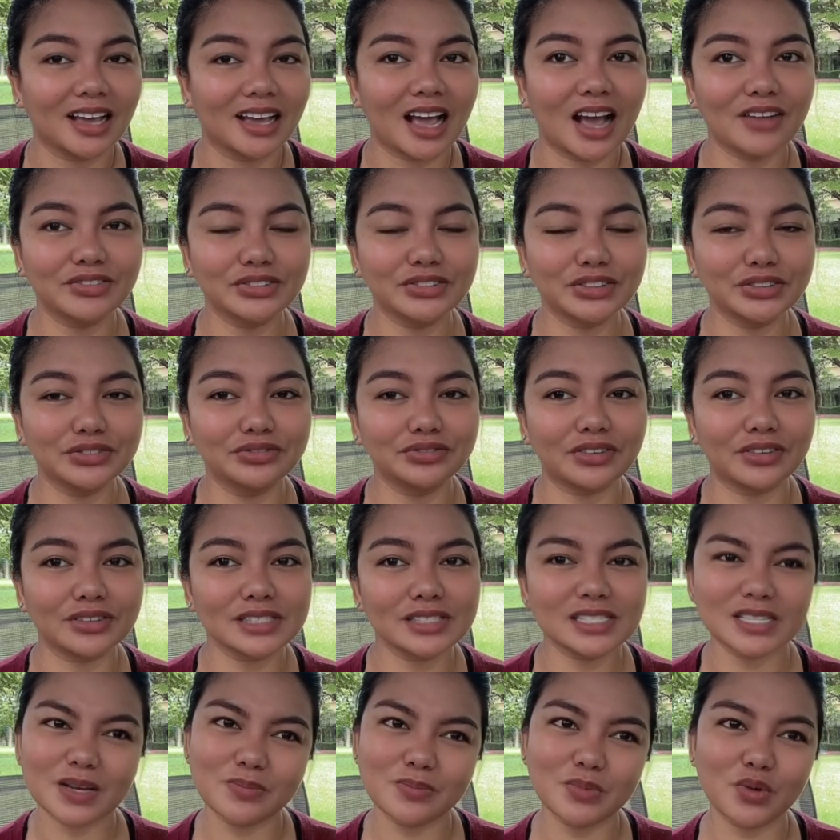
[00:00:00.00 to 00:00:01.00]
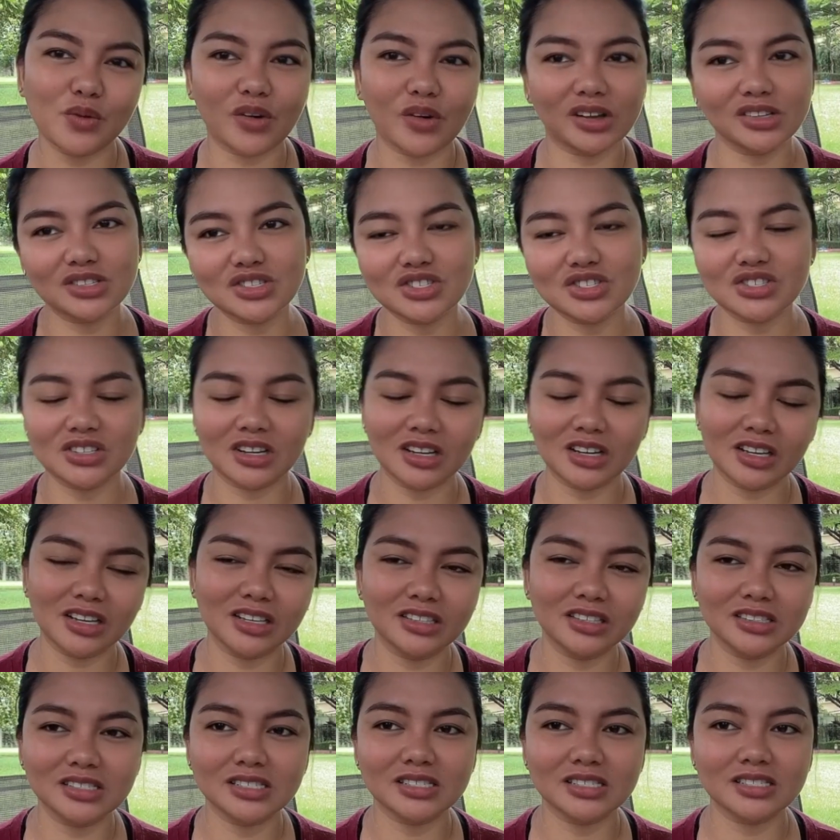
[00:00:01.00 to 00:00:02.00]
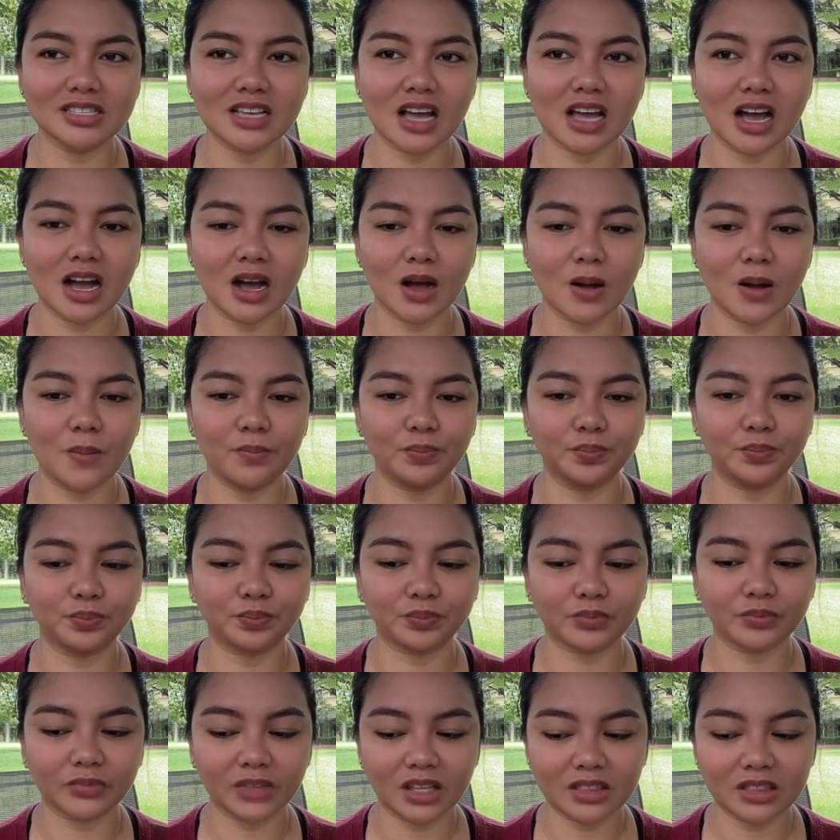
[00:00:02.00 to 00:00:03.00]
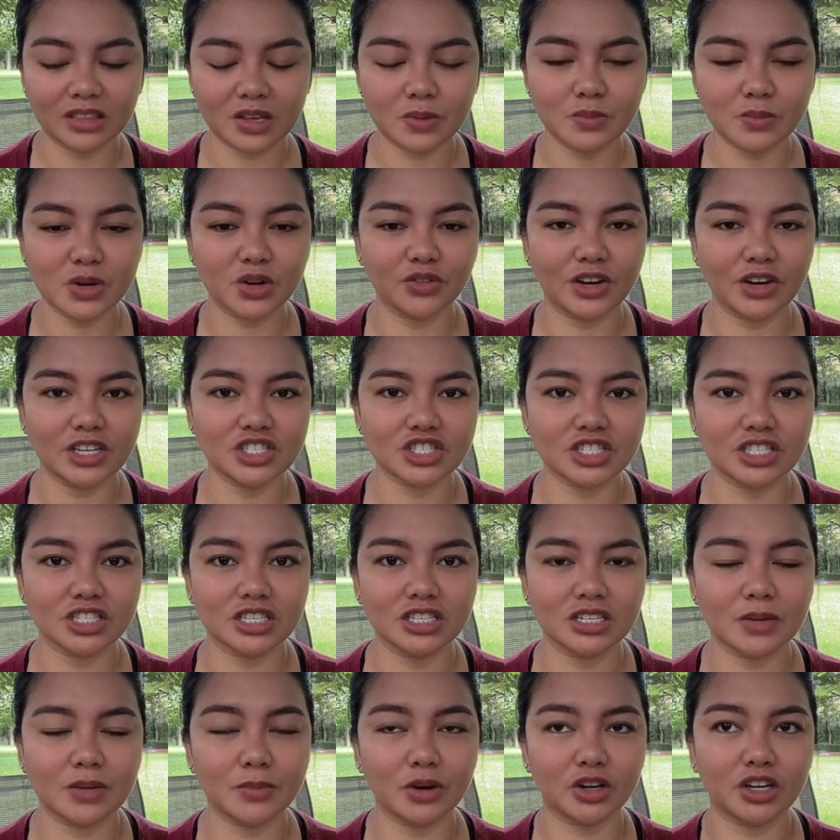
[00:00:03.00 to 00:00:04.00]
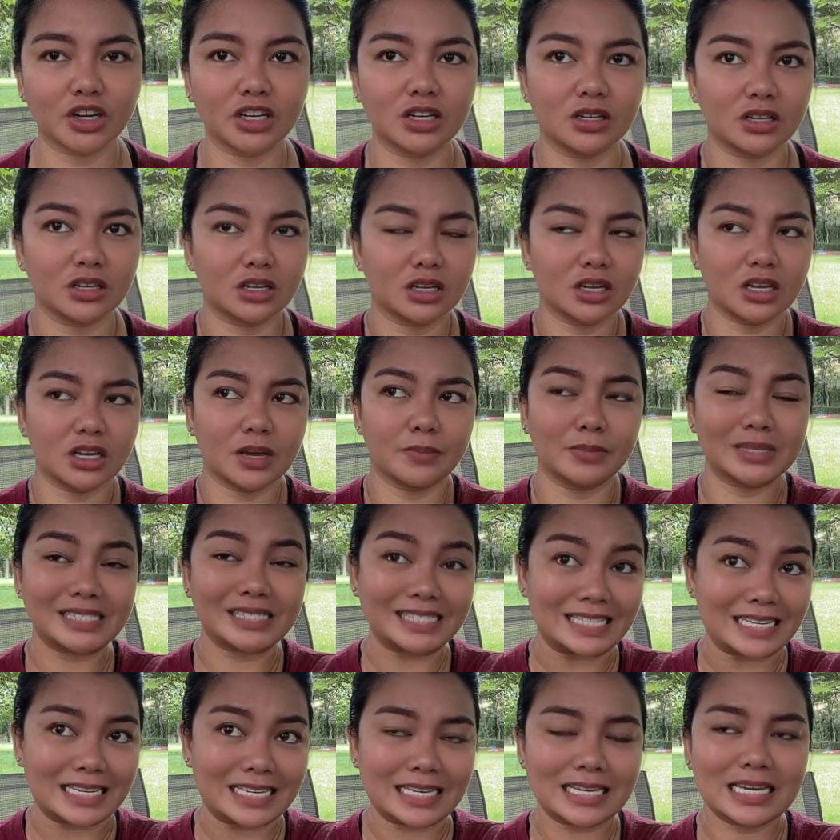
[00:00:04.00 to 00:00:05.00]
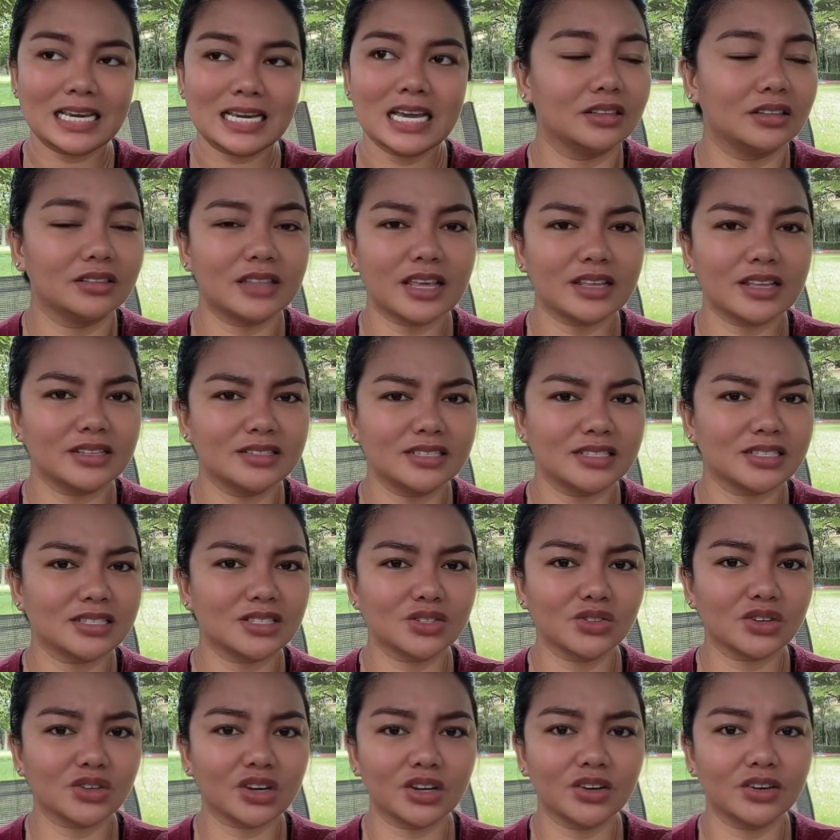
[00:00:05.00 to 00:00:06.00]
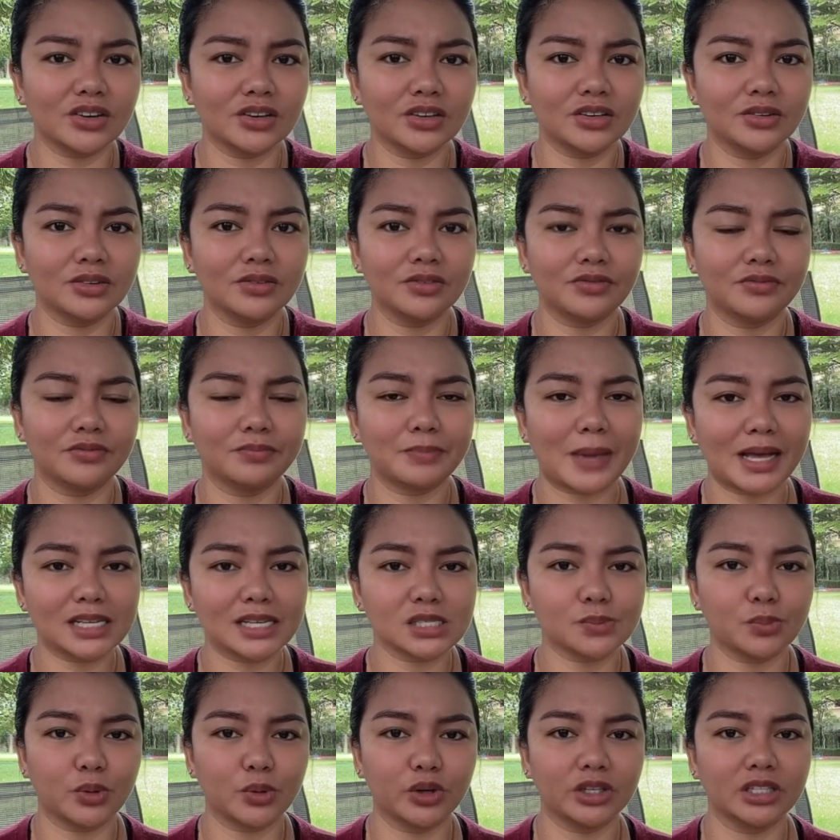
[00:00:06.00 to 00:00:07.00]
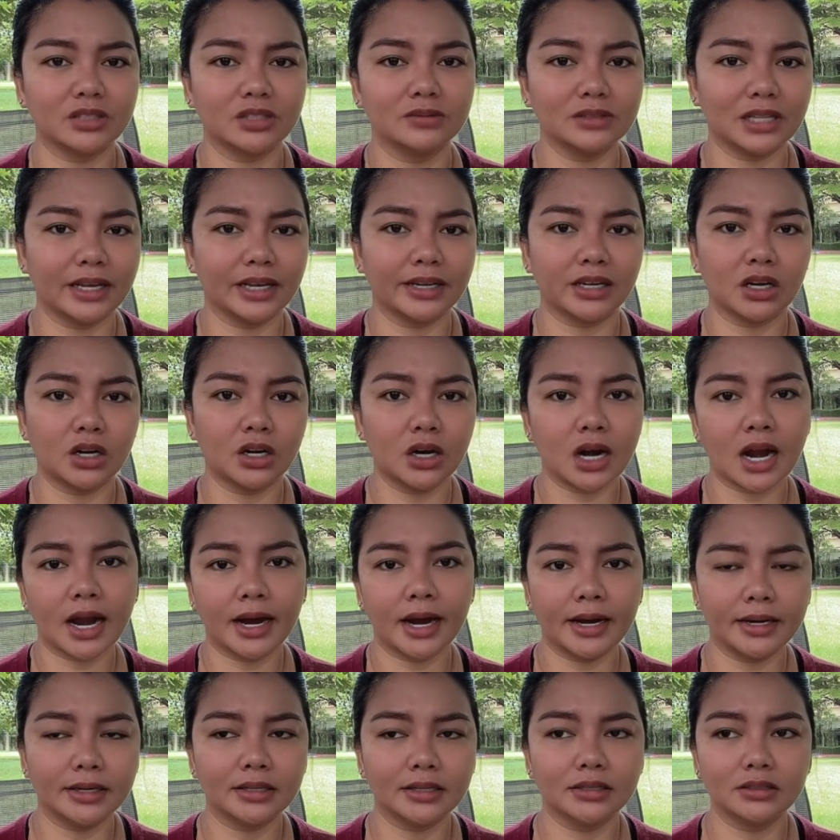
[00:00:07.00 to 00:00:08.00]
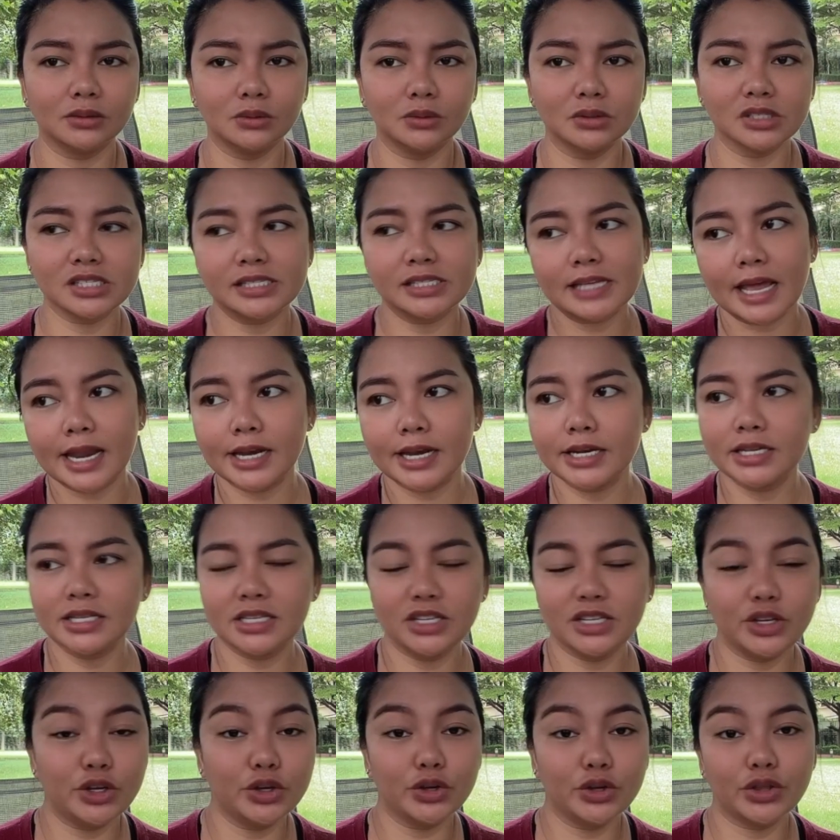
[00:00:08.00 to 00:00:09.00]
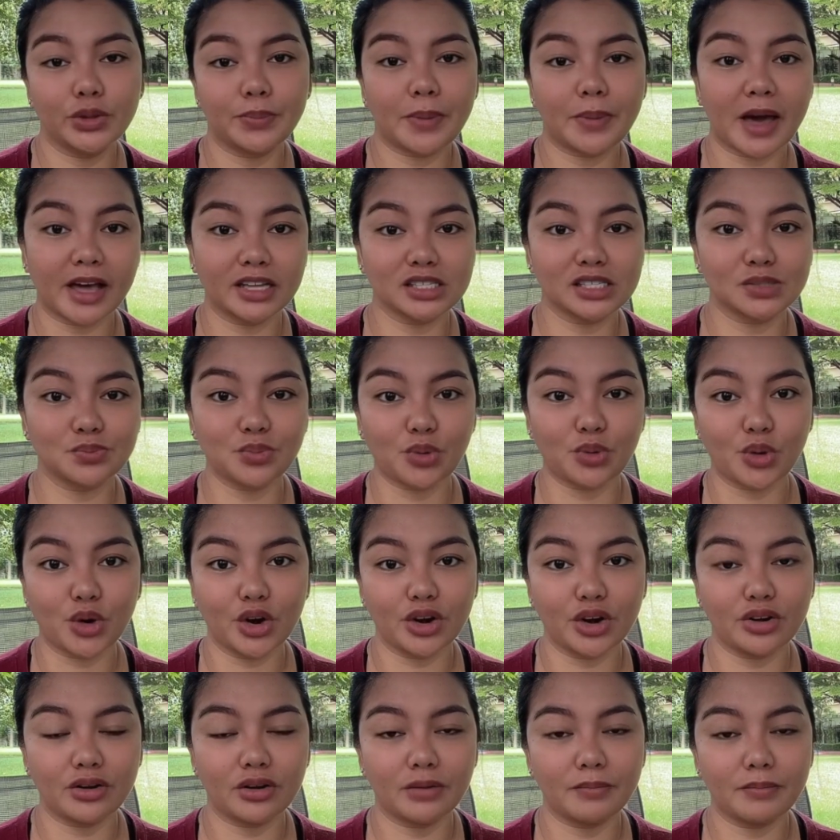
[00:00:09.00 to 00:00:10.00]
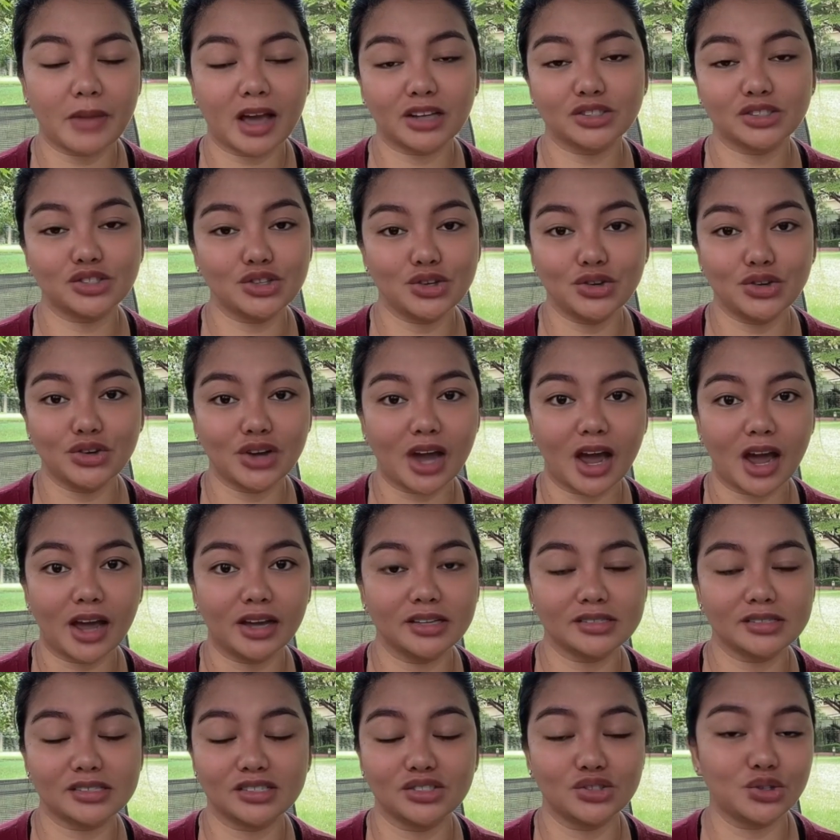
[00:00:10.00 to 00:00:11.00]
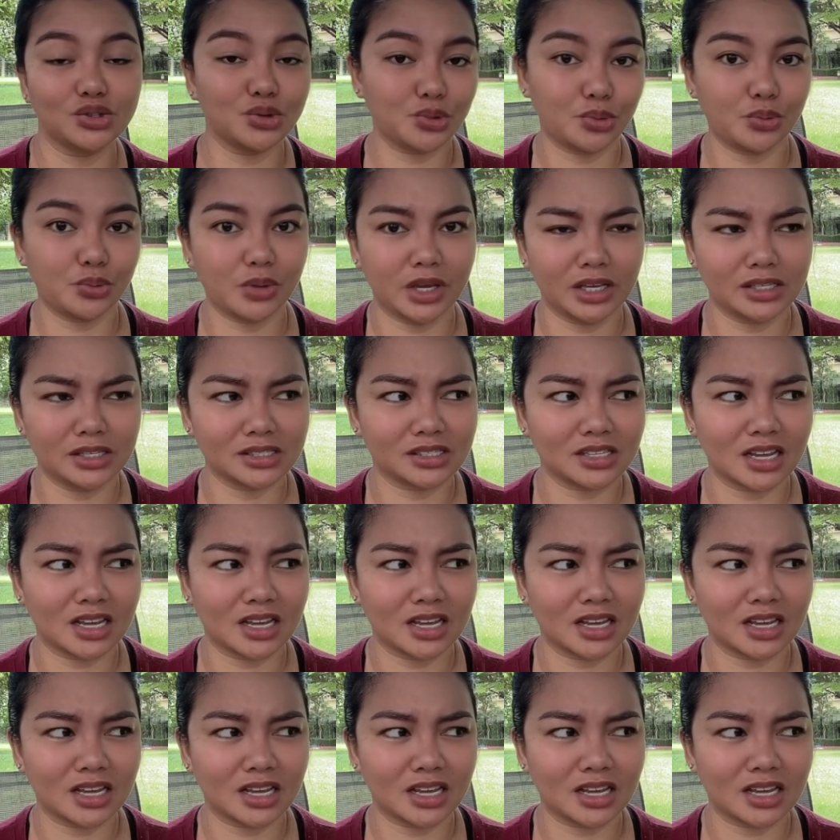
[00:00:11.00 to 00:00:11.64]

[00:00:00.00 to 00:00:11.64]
After some questions in the American embassy, they just took our passport and like, all right, we'll send you the passport back to you guys in 2 weeks.